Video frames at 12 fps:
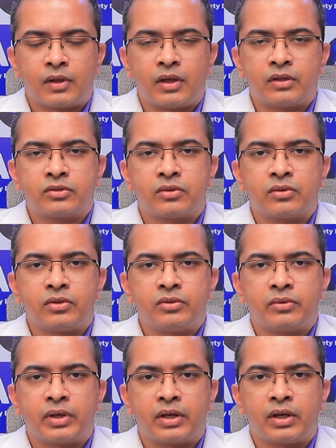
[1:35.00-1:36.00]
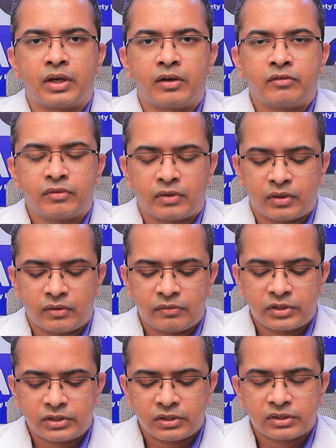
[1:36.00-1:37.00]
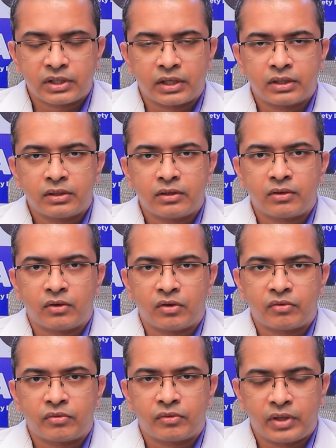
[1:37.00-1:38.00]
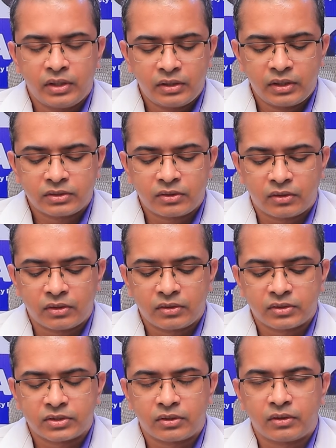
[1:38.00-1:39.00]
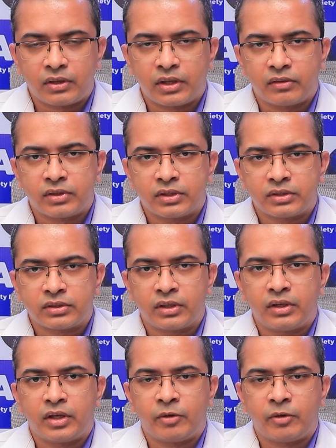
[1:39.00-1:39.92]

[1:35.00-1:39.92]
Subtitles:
And so you can have a vicious cycle of increased corticosteroid levels